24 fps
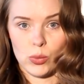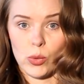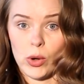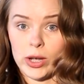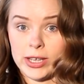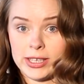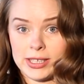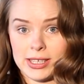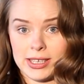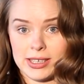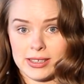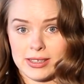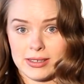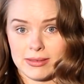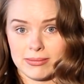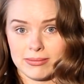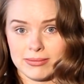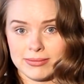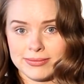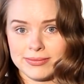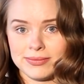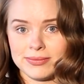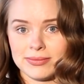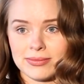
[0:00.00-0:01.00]
voices.
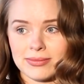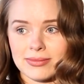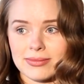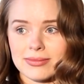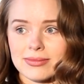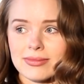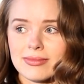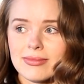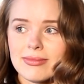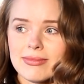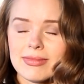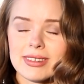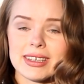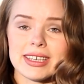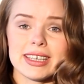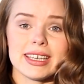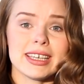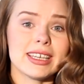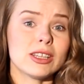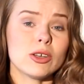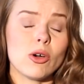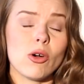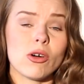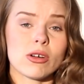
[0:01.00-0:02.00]

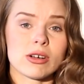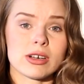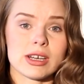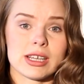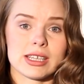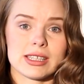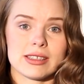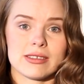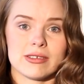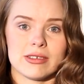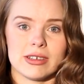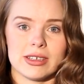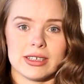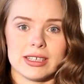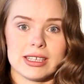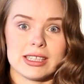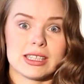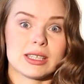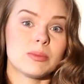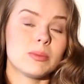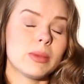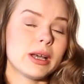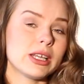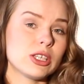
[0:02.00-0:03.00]
In orchestra
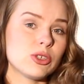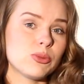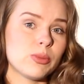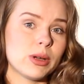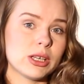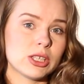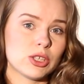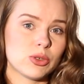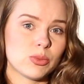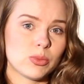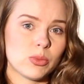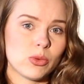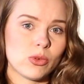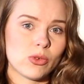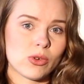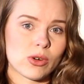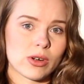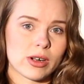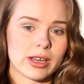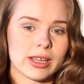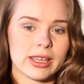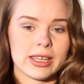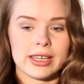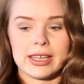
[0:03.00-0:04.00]
it's much
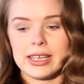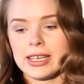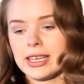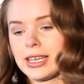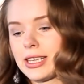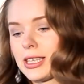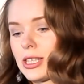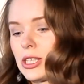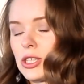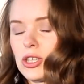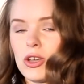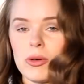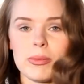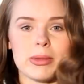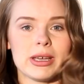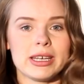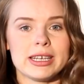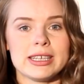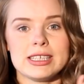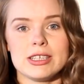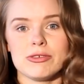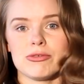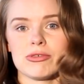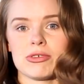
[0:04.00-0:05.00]
more. So
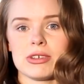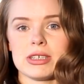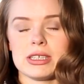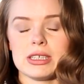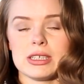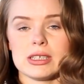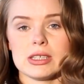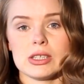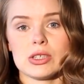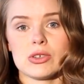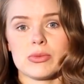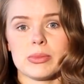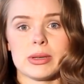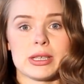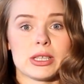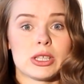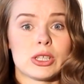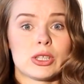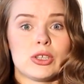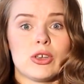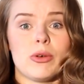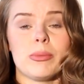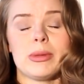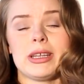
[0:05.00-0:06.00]
many different instruments,
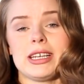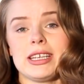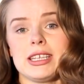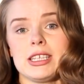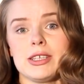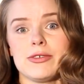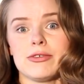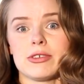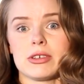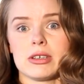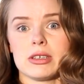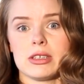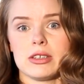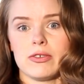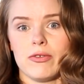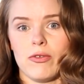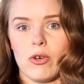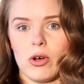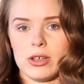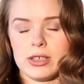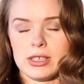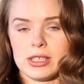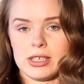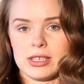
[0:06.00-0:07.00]
so many different
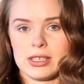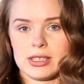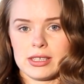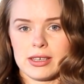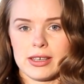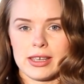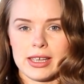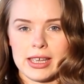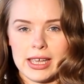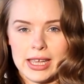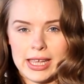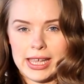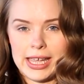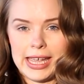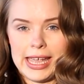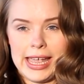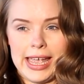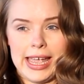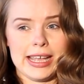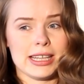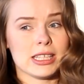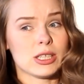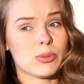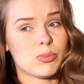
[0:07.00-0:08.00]
voices.
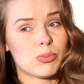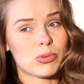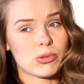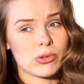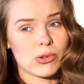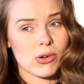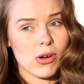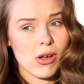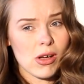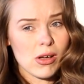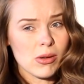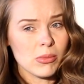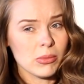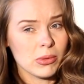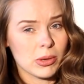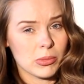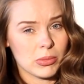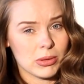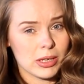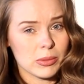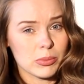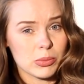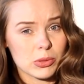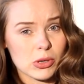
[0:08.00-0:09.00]
And
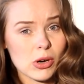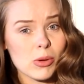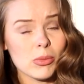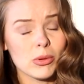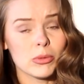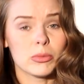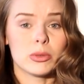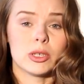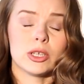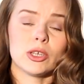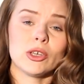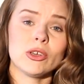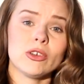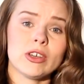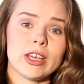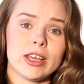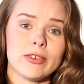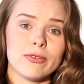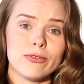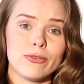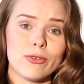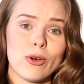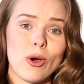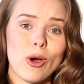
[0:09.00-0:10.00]
probably you
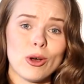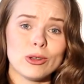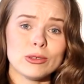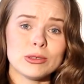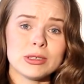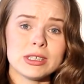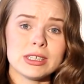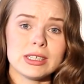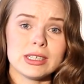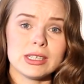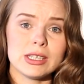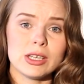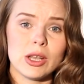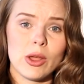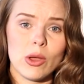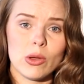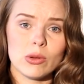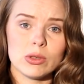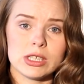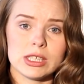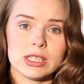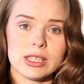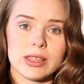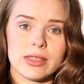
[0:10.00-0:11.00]
have already
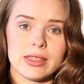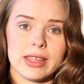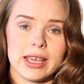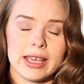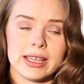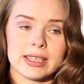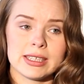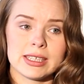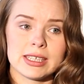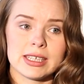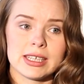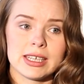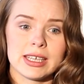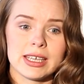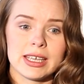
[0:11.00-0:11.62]
noticed that